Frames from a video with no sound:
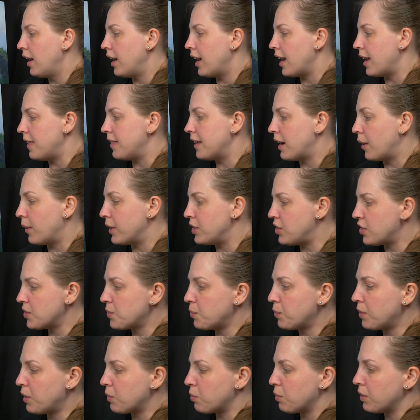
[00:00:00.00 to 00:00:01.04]
And now I just
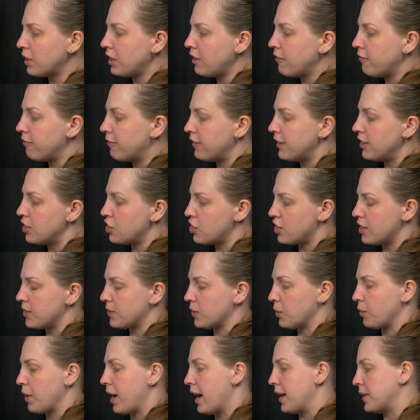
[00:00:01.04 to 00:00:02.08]
want to really finish this
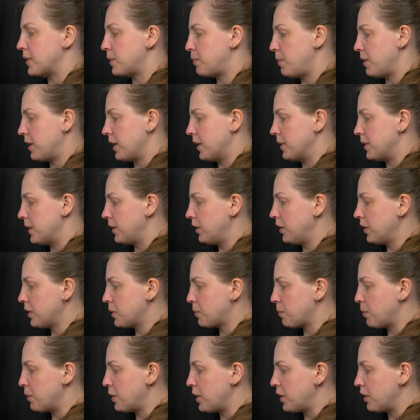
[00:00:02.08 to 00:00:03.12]
grass because it looks
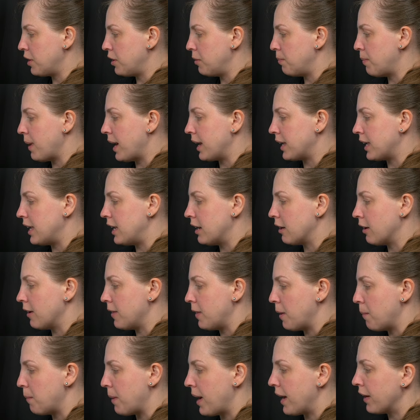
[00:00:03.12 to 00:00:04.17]
pretty good back here in
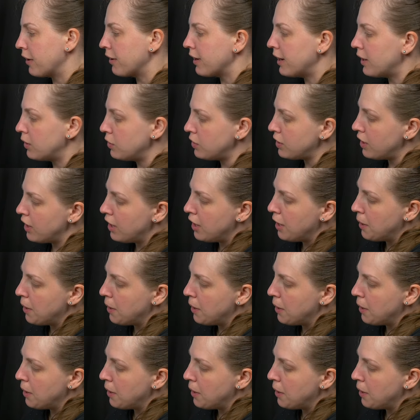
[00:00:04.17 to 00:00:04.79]
the background,